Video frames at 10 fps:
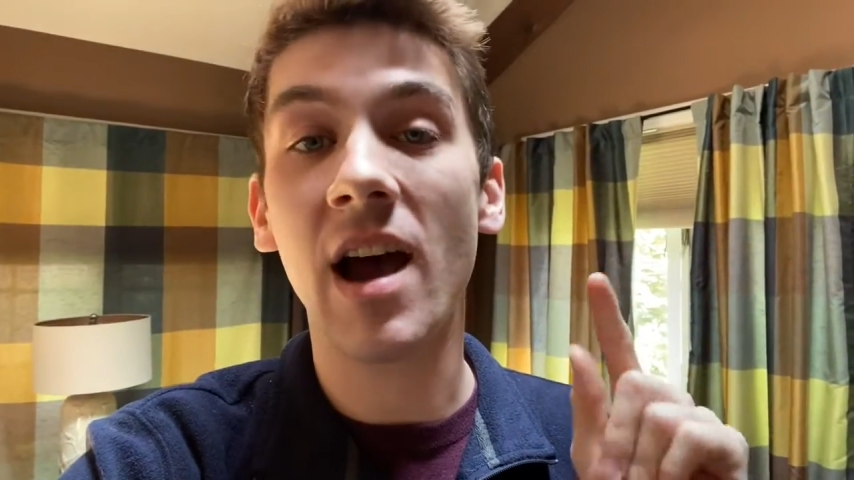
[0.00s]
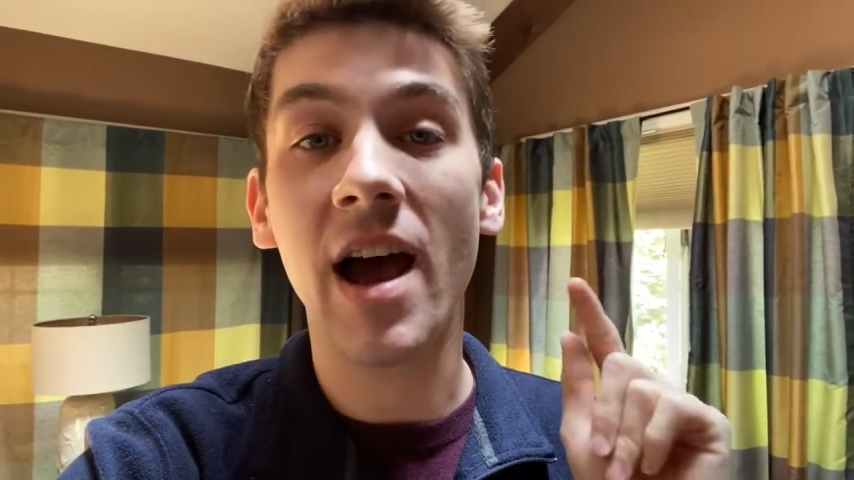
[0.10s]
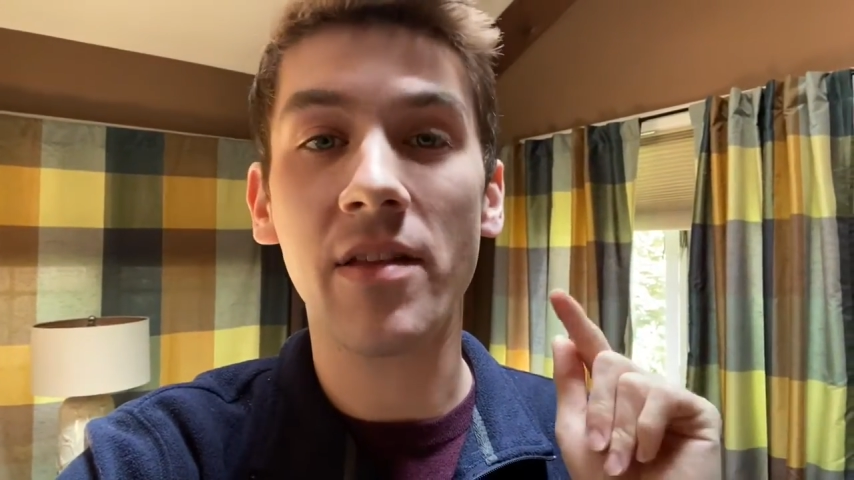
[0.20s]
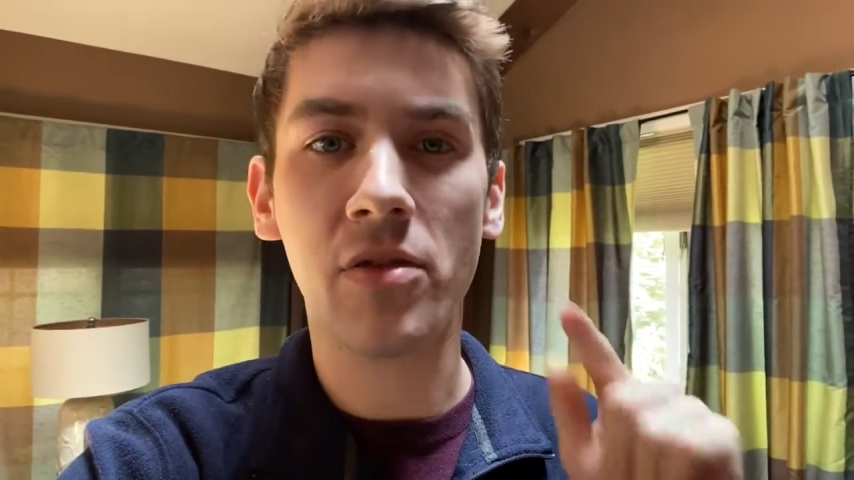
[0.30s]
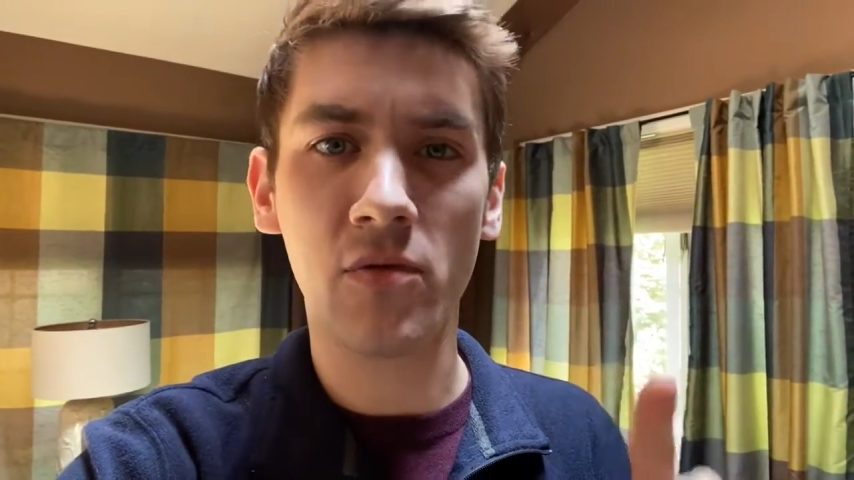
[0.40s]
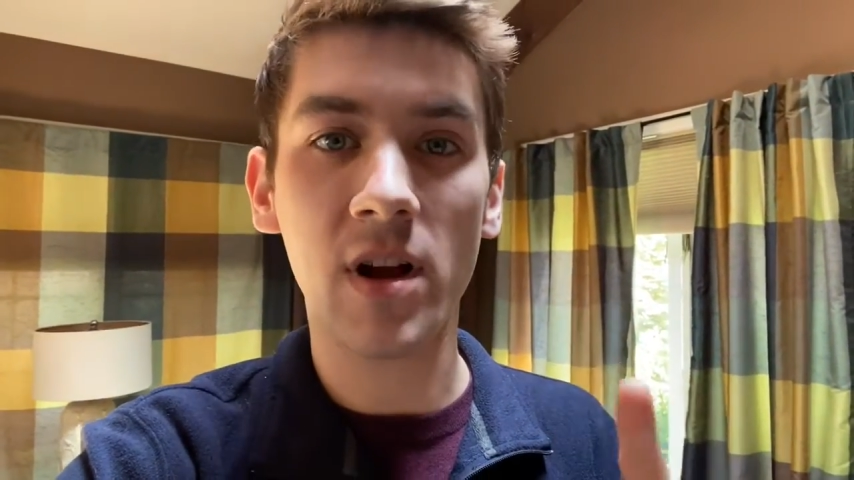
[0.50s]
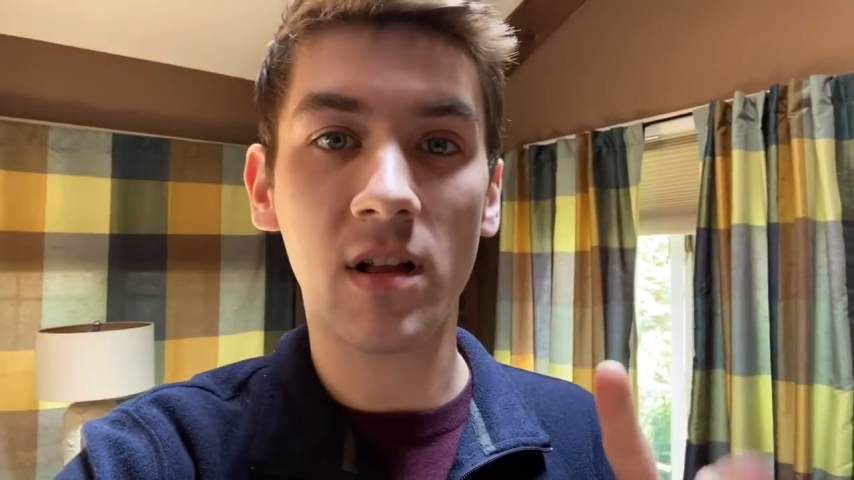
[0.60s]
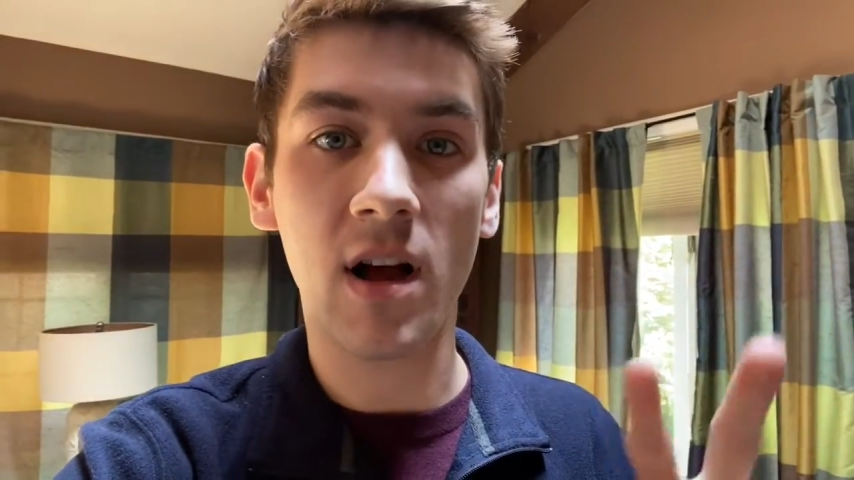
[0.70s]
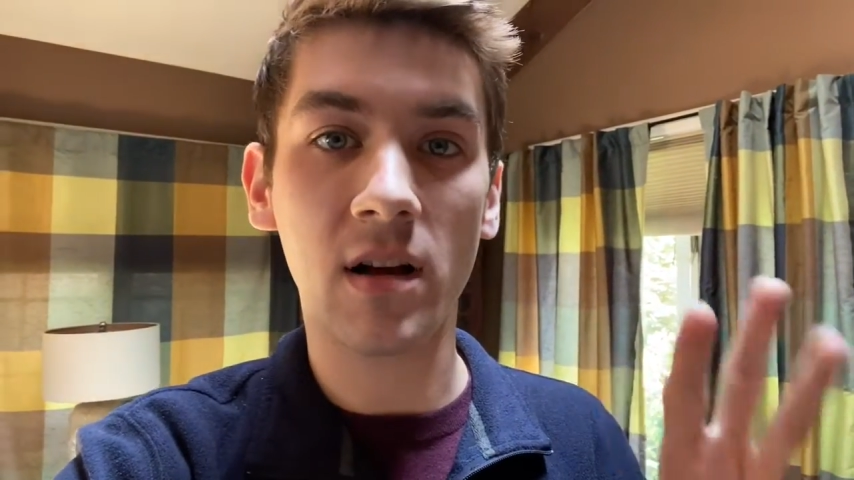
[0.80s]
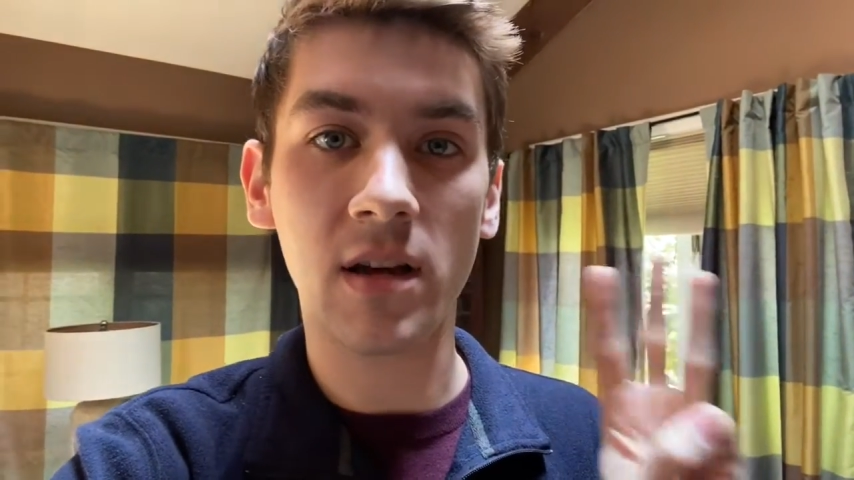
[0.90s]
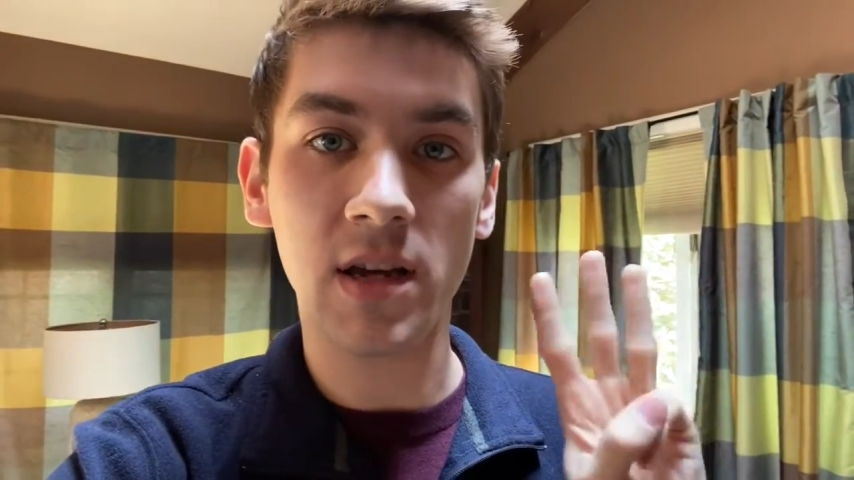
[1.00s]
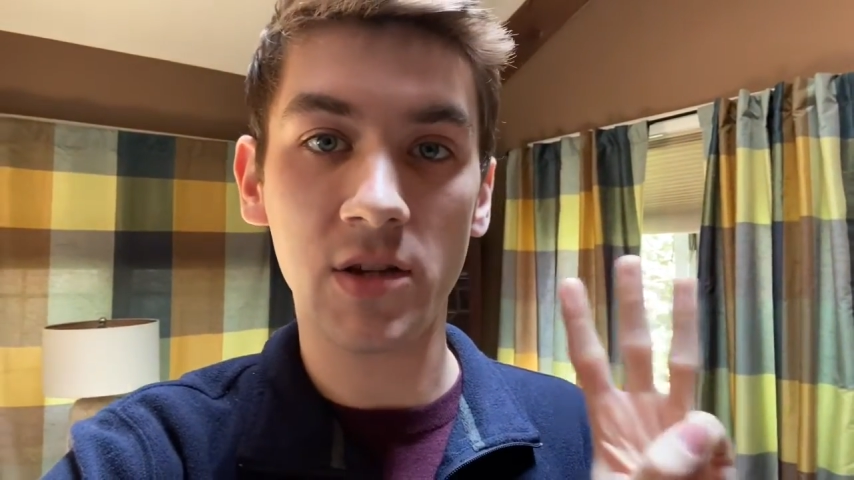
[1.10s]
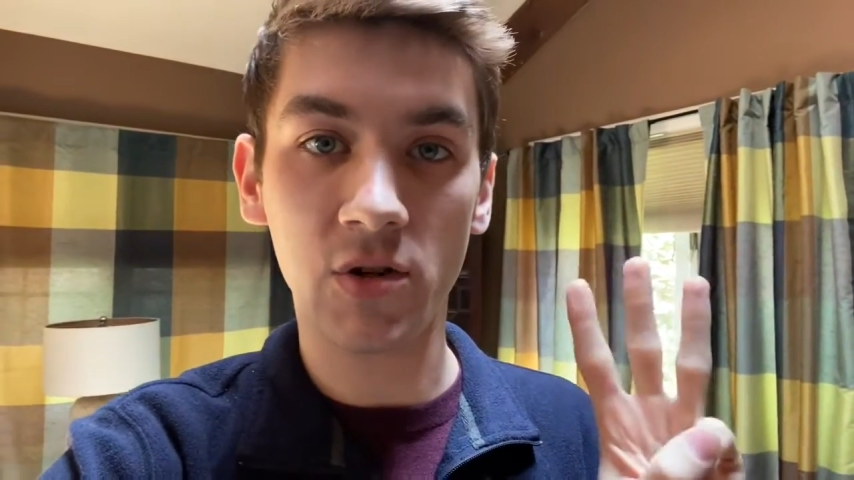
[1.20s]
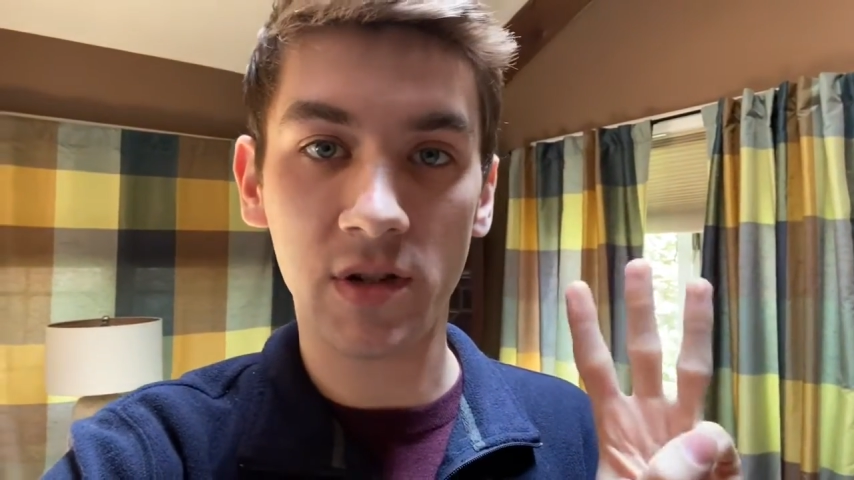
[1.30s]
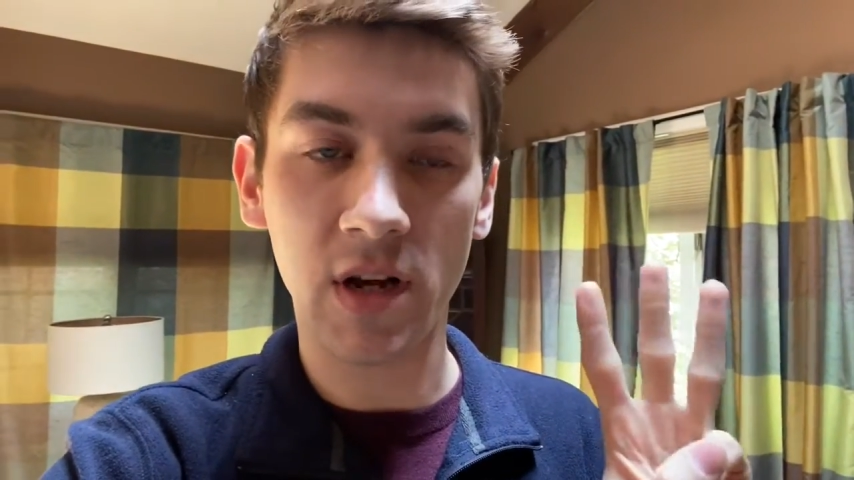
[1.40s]
at 3 o'clock
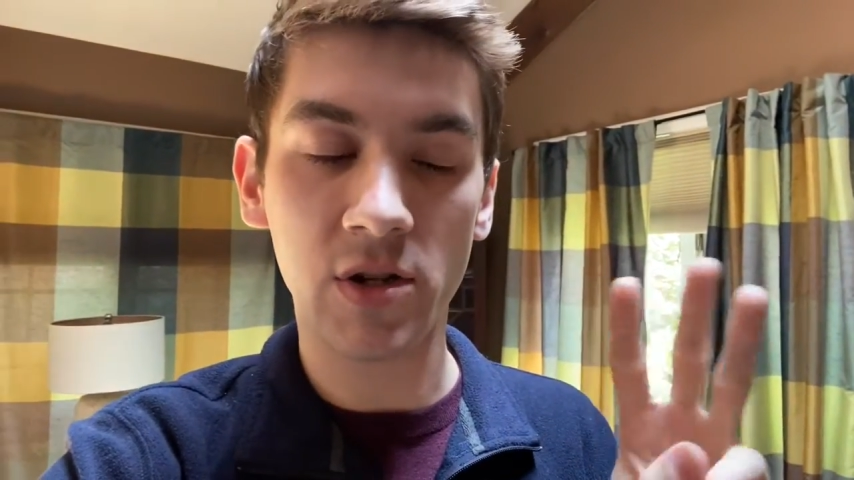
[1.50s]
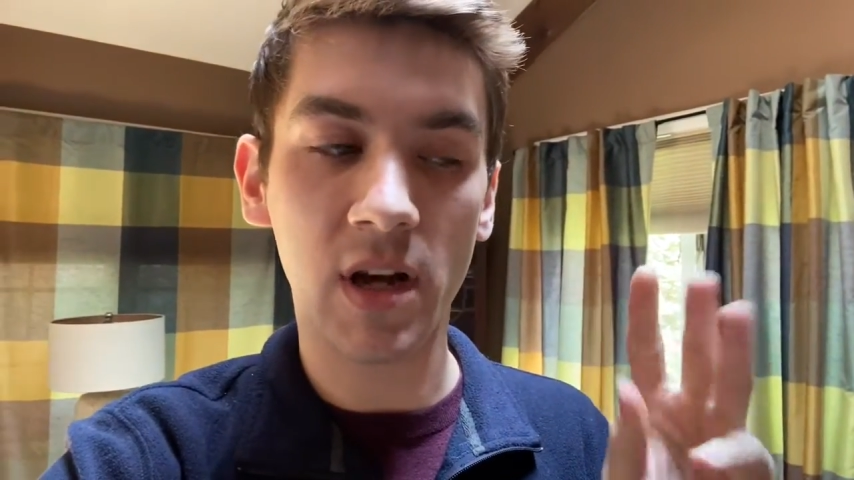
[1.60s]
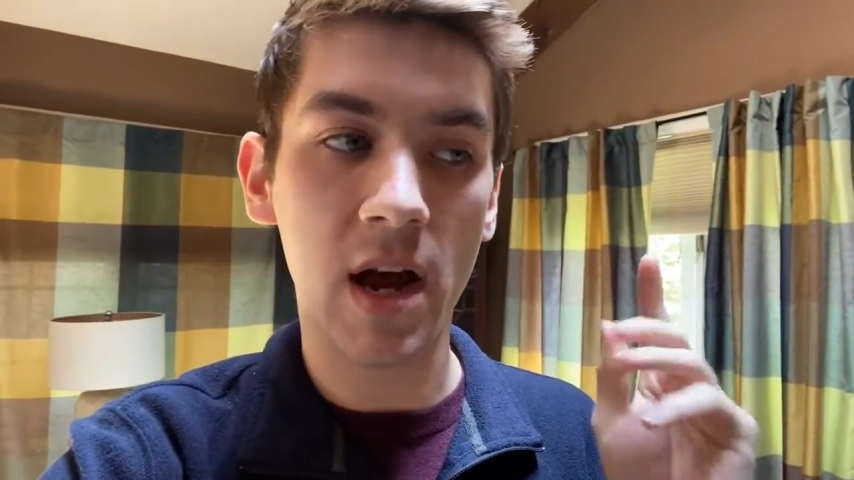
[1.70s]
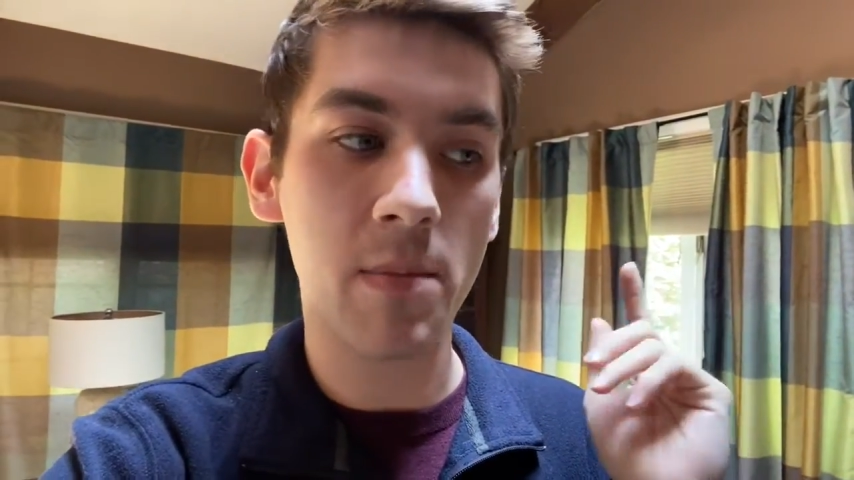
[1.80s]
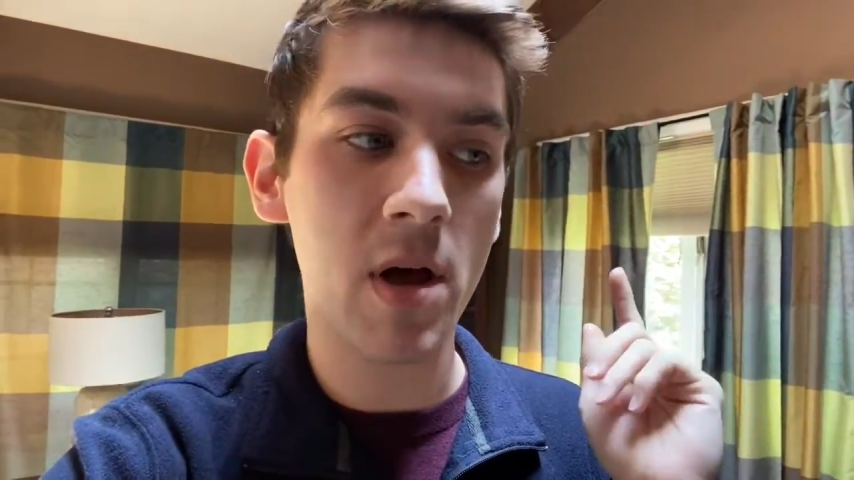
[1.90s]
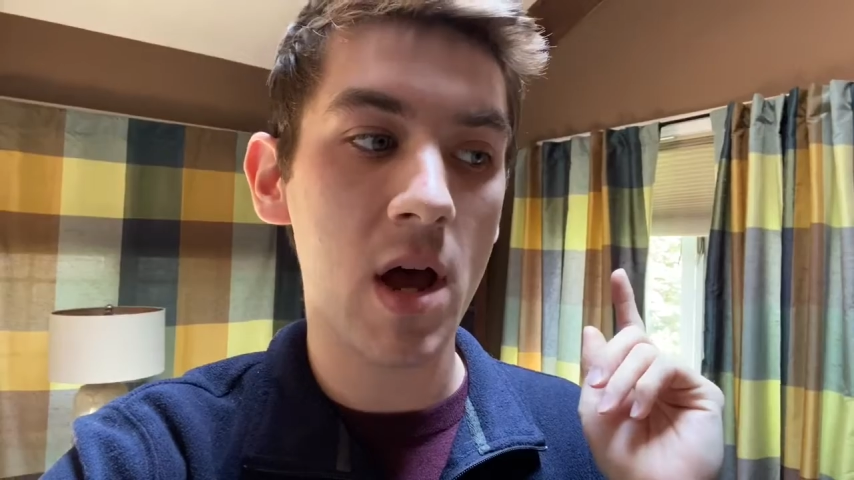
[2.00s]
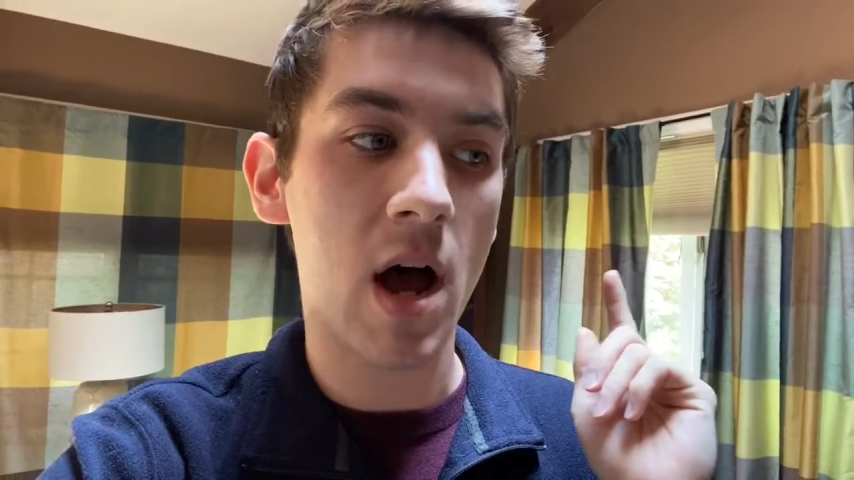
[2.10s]
Eastern Standard Time,